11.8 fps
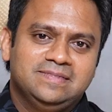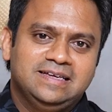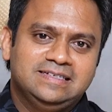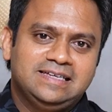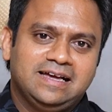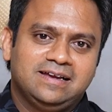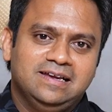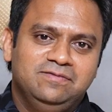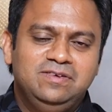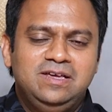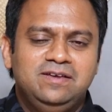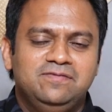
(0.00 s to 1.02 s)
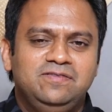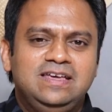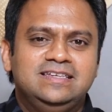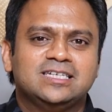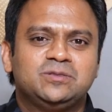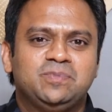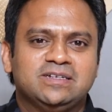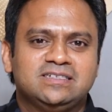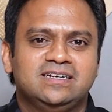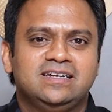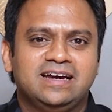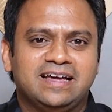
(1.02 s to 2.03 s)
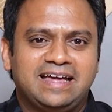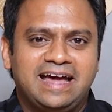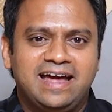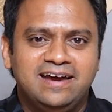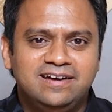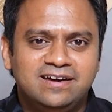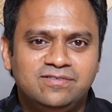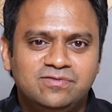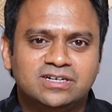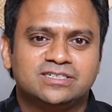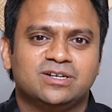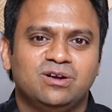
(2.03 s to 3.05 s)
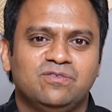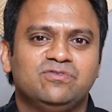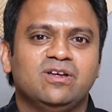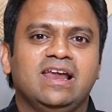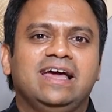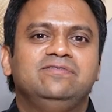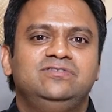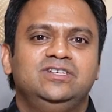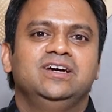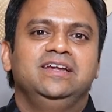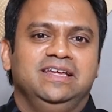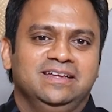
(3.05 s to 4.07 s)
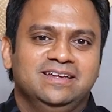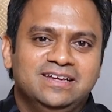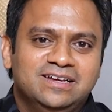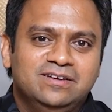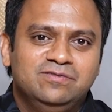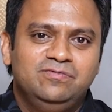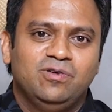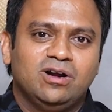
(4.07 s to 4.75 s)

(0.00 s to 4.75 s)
Exactly. We just presented a candid version of your life journey, what